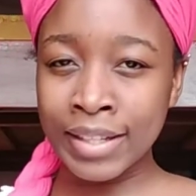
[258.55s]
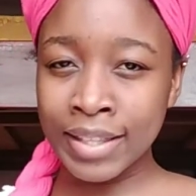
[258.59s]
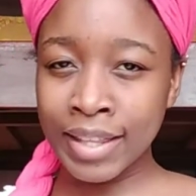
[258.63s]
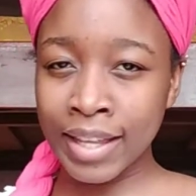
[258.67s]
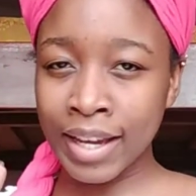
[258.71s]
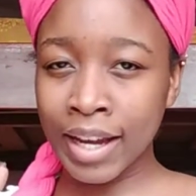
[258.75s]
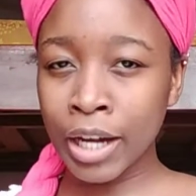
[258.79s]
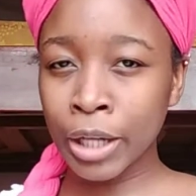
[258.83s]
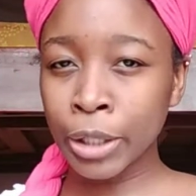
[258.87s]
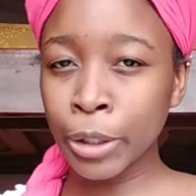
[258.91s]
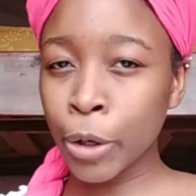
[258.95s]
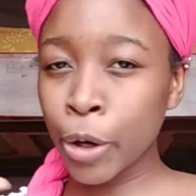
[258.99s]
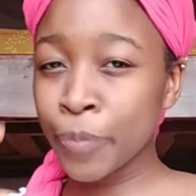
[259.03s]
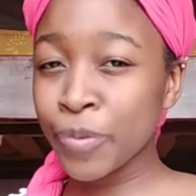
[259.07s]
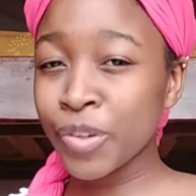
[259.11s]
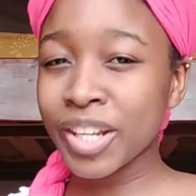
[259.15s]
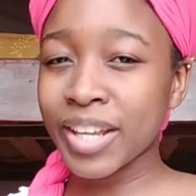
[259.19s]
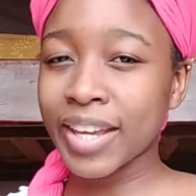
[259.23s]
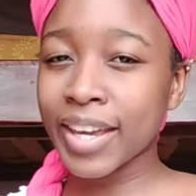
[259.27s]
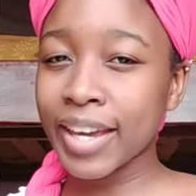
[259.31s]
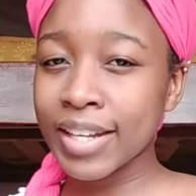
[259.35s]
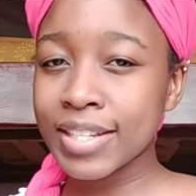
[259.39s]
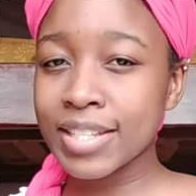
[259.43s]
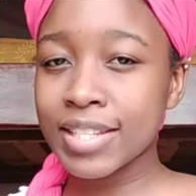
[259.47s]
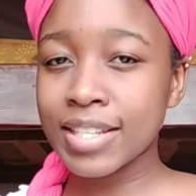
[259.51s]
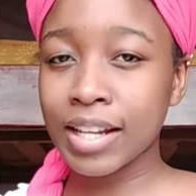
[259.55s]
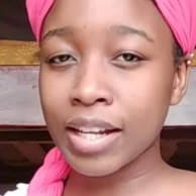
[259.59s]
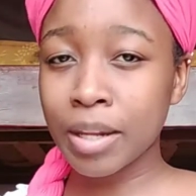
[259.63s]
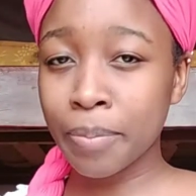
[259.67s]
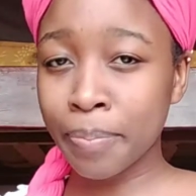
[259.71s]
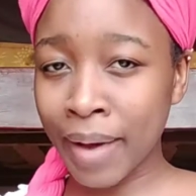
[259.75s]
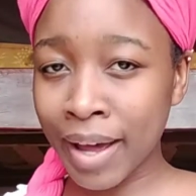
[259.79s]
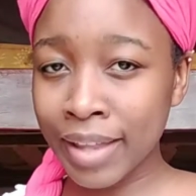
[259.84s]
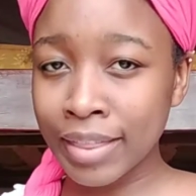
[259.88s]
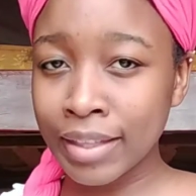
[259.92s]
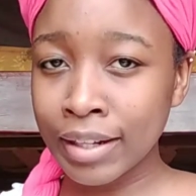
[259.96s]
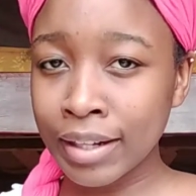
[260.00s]
They can communicate
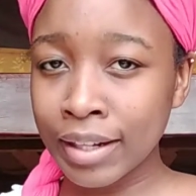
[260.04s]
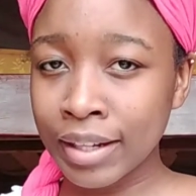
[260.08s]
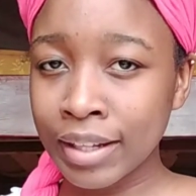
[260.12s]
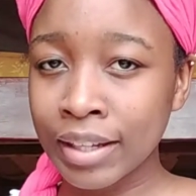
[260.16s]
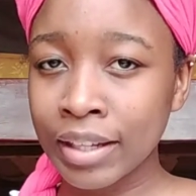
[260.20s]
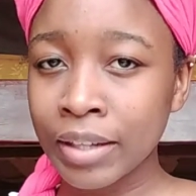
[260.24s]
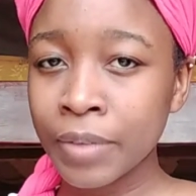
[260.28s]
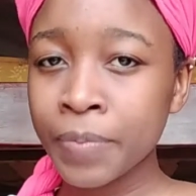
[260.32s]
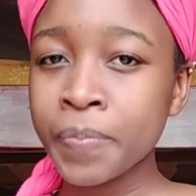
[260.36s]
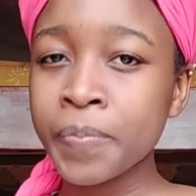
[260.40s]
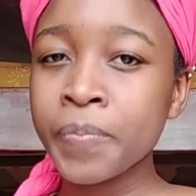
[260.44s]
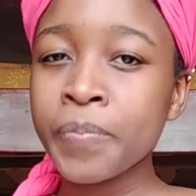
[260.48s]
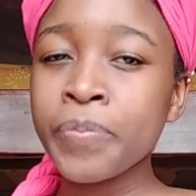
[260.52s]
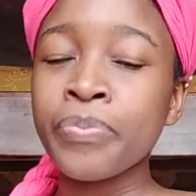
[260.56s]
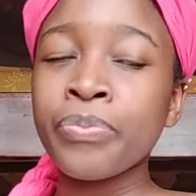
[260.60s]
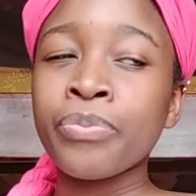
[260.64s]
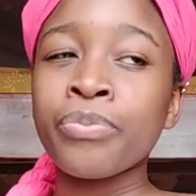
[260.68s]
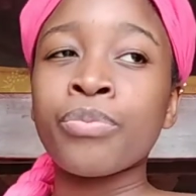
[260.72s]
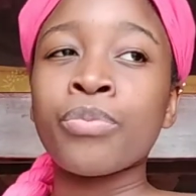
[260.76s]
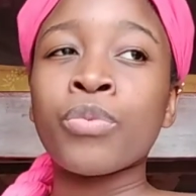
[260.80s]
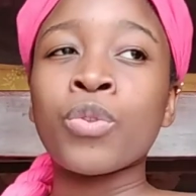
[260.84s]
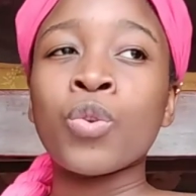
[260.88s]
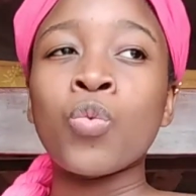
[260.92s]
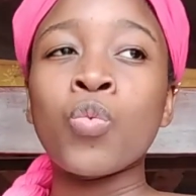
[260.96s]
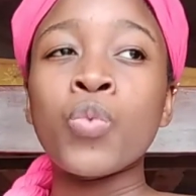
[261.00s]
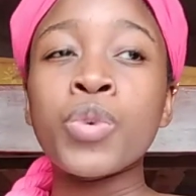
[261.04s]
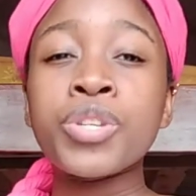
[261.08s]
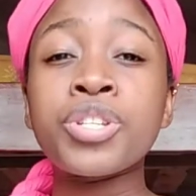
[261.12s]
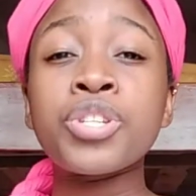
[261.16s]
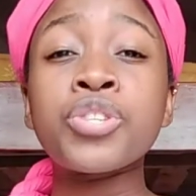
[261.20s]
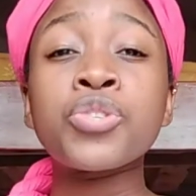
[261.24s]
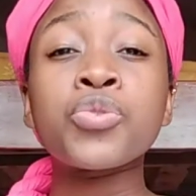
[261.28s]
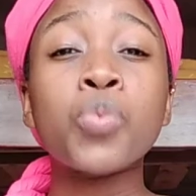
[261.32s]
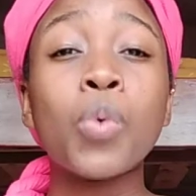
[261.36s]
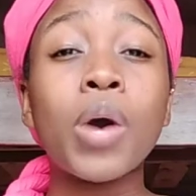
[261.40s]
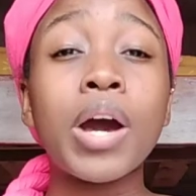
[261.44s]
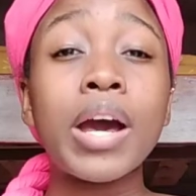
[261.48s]
telepathically, which
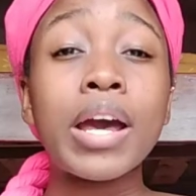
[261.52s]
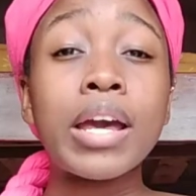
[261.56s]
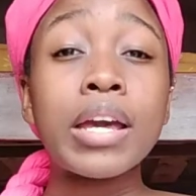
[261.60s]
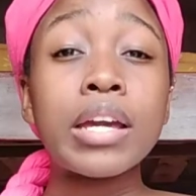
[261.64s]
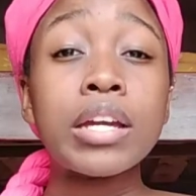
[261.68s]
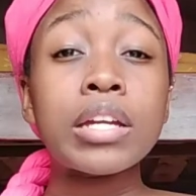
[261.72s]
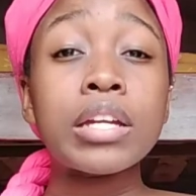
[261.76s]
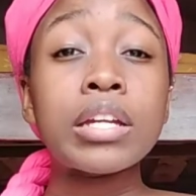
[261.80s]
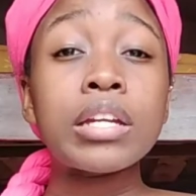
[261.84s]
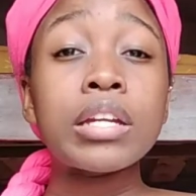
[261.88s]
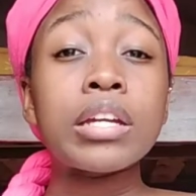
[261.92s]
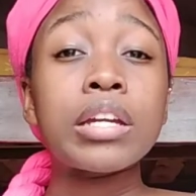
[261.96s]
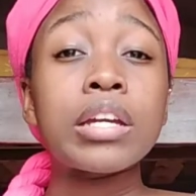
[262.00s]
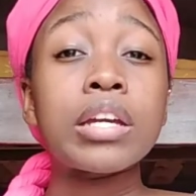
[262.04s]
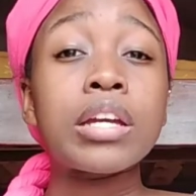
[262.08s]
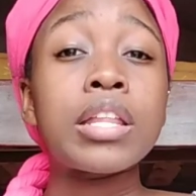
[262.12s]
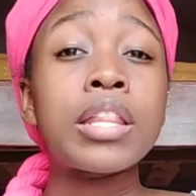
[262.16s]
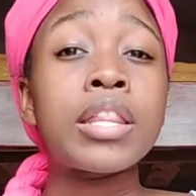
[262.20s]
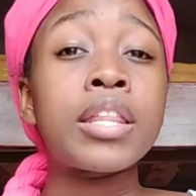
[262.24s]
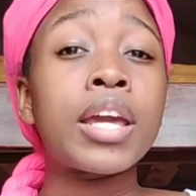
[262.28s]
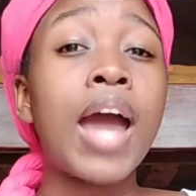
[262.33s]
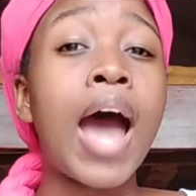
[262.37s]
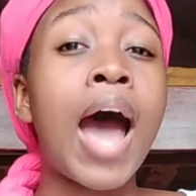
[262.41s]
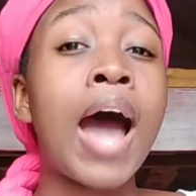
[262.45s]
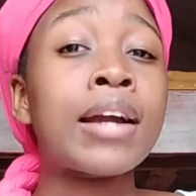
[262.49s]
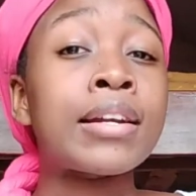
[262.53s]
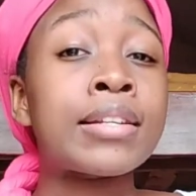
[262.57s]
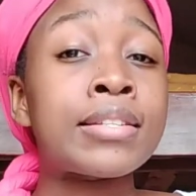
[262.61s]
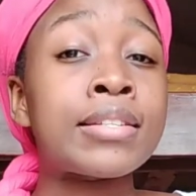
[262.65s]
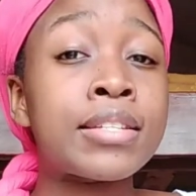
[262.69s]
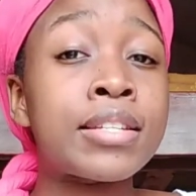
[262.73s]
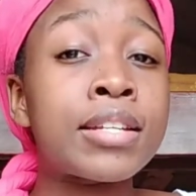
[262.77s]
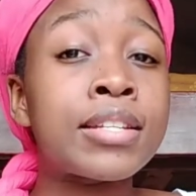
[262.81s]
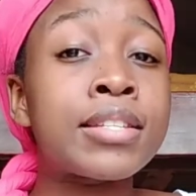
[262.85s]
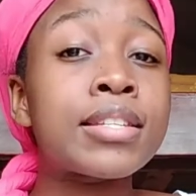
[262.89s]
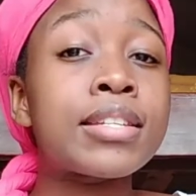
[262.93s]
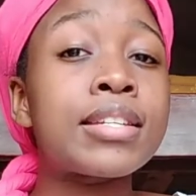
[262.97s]
is why they
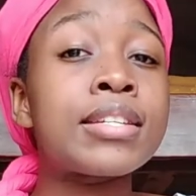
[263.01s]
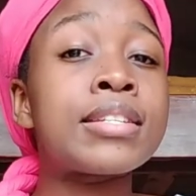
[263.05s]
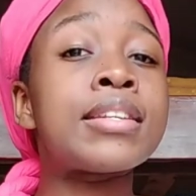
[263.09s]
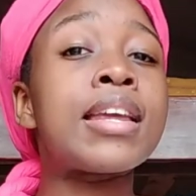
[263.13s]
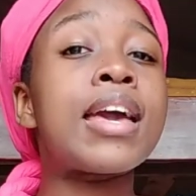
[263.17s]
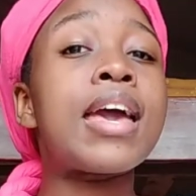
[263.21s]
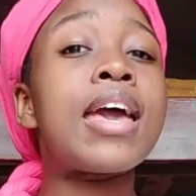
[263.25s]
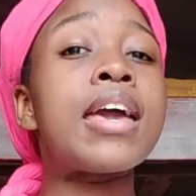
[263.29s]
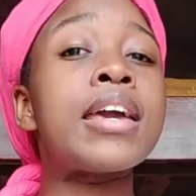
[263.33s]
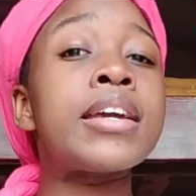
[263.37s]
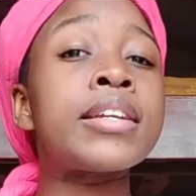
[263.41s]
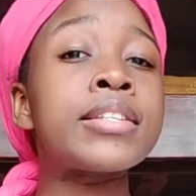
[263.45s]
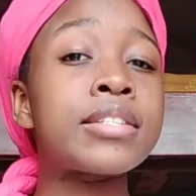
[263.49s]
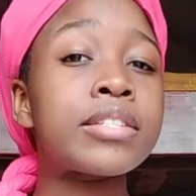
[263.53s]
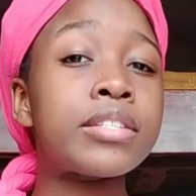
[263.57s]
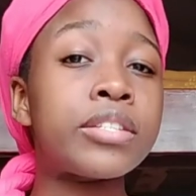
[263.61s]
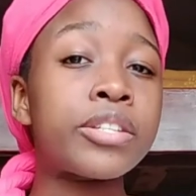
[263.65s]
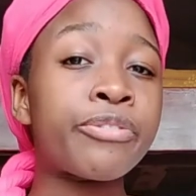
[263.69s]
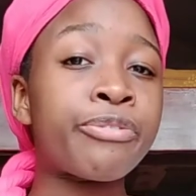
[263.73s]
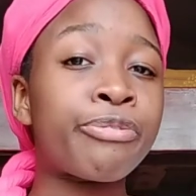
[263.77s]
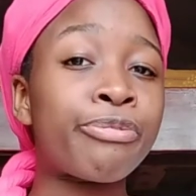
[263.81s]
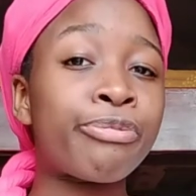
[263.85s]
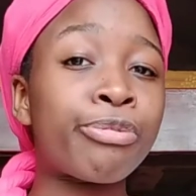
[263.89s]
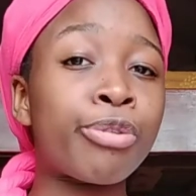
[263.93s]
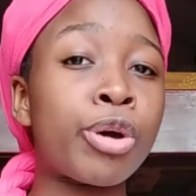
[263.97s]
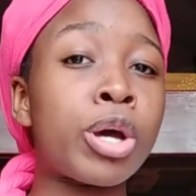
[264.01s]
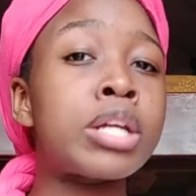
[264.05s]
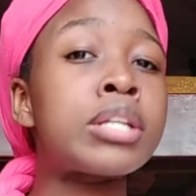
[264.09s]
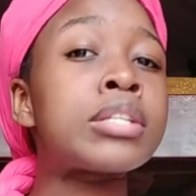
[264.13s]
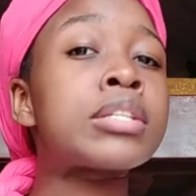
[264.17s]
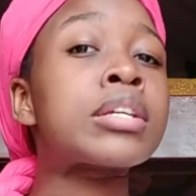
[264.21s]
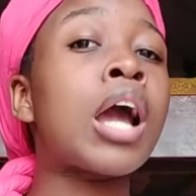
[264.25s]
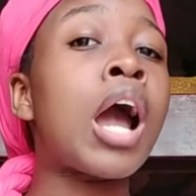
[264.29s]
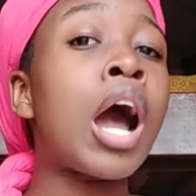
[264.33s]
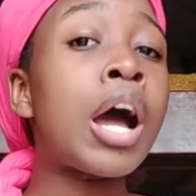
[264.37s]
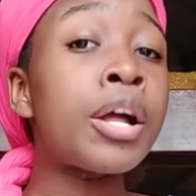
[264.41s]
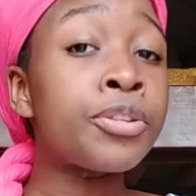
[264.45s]
acted it in 8
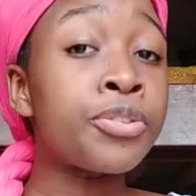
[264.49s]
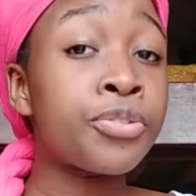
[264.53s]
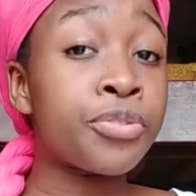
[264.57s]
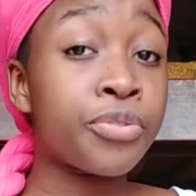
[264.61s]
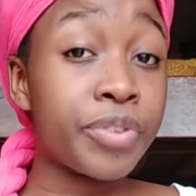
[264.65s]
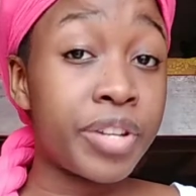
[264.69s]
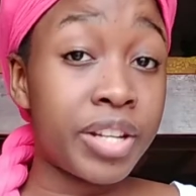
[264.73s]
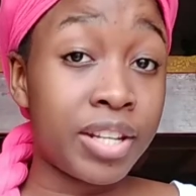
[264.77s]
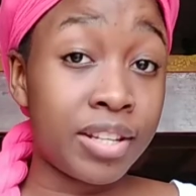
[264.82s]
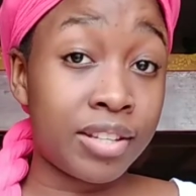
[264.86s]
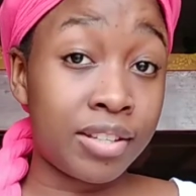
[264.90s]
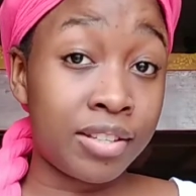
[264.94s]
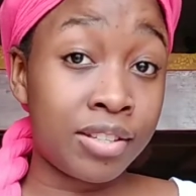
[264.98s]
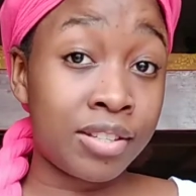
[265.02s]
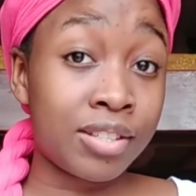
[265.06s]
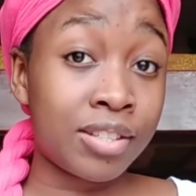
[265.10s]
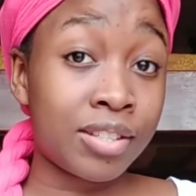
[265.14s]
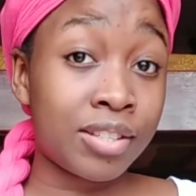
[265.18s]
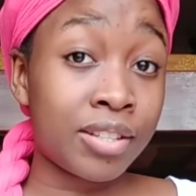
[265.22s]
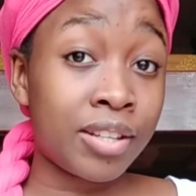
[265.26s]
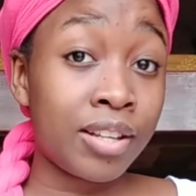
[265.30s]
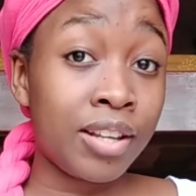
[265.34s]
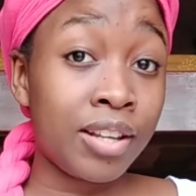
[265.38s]
different countries.